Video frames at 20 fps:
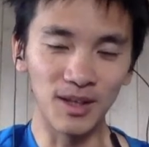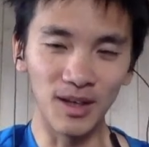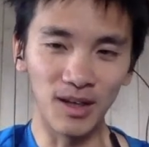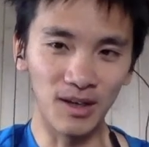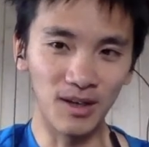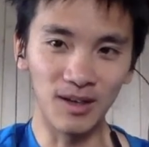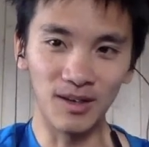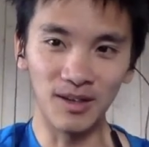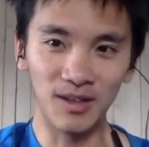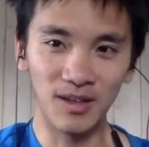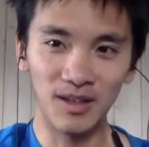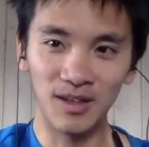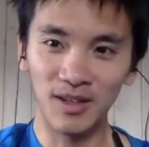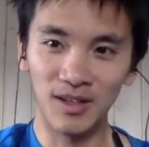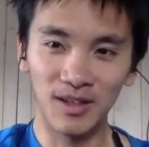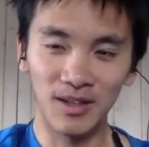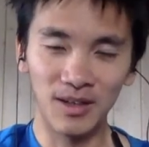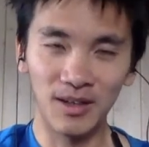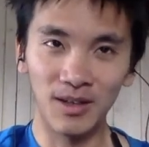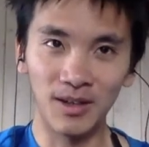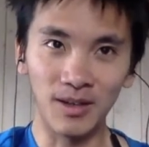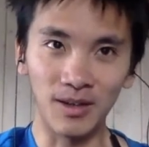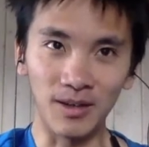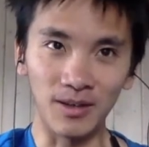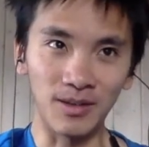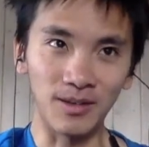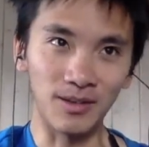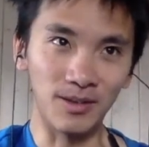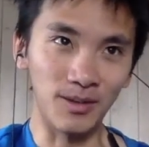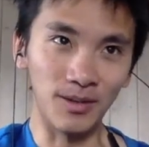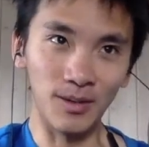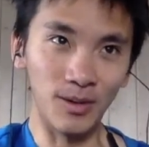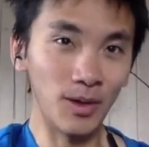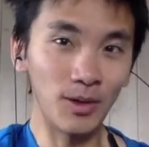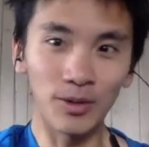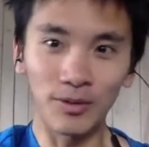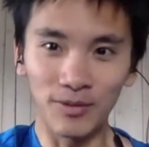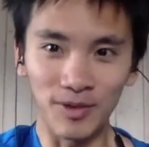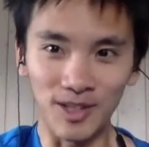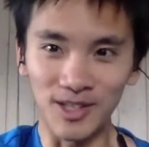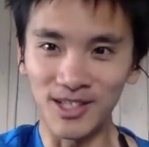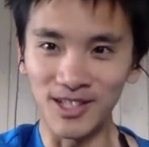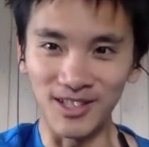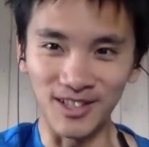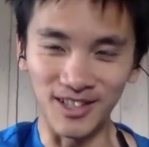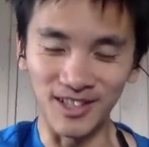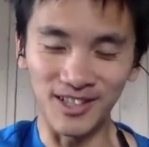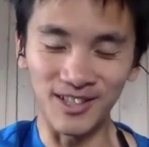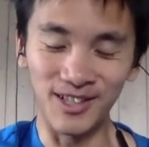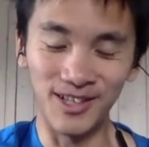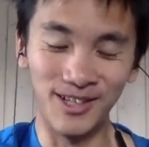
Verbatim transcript: uh, a lot of testing, like